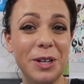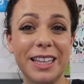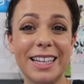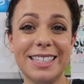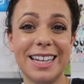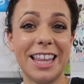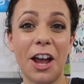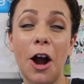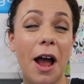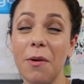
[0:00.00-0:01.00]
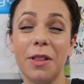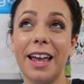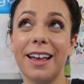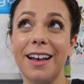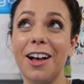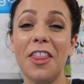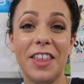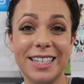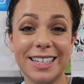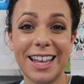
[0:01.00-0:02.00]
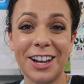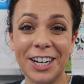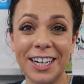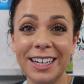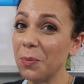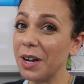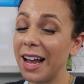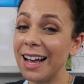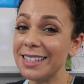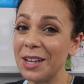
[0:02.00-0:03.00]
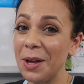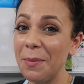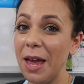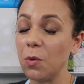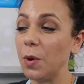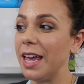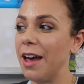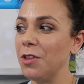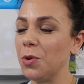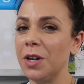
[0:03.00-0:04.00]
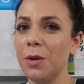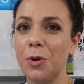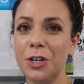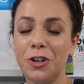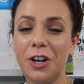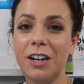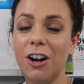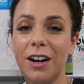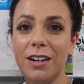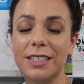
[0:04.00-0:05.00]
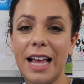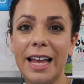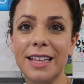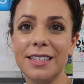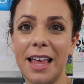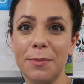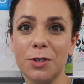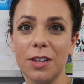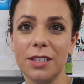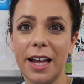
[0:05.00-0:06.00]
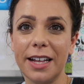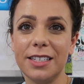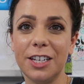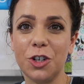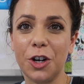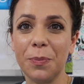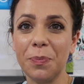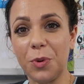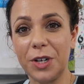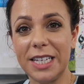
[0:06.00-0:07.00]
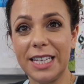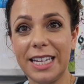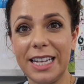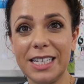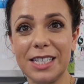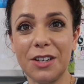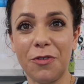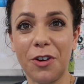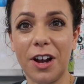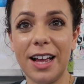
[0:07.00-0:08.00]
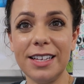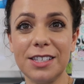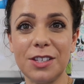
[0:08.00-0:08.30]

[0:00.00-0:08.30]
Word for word: realistic they are, how like uh, authentic they are, but I got some and we have a 3D printer in our science lab. So the science teacher printed these for us.